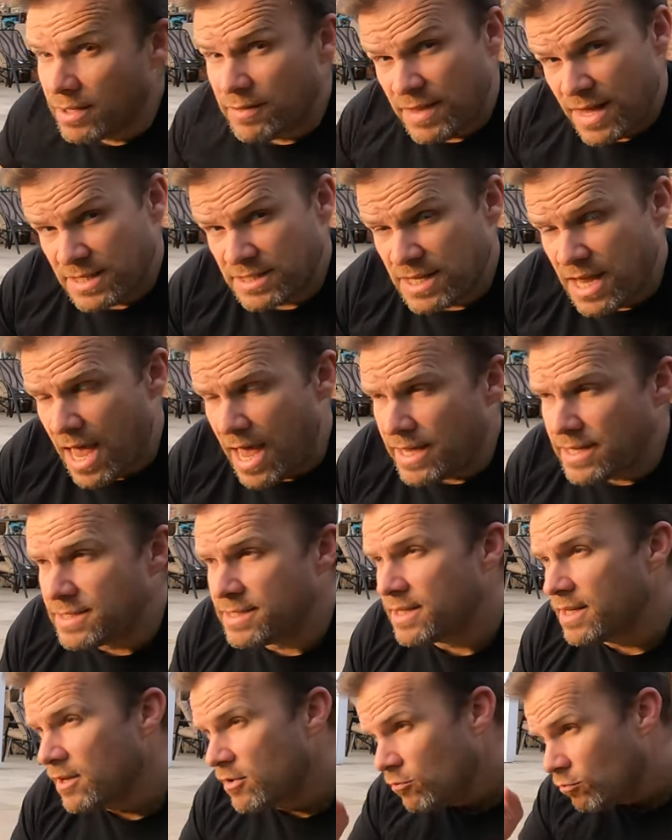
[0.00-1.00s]
in this
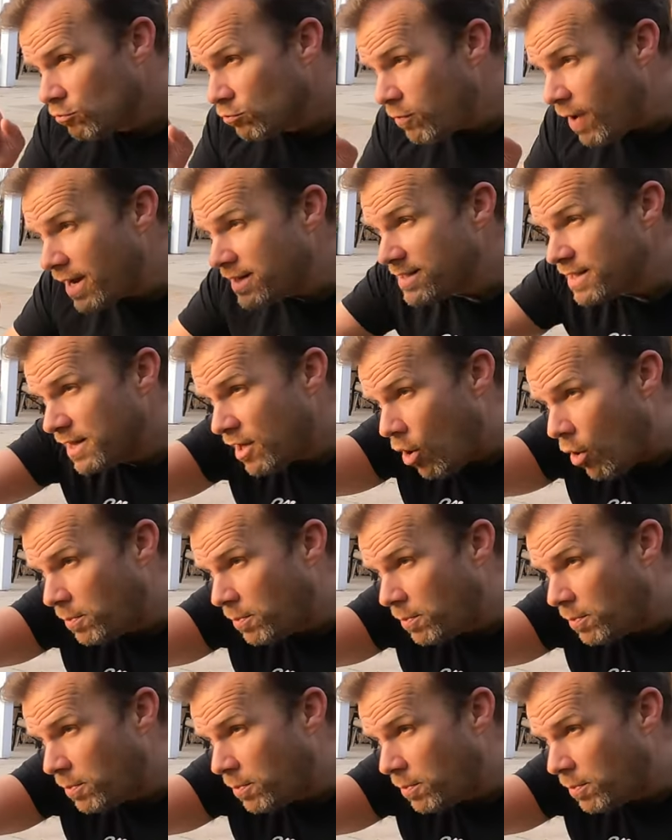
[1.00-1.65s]
case, right at the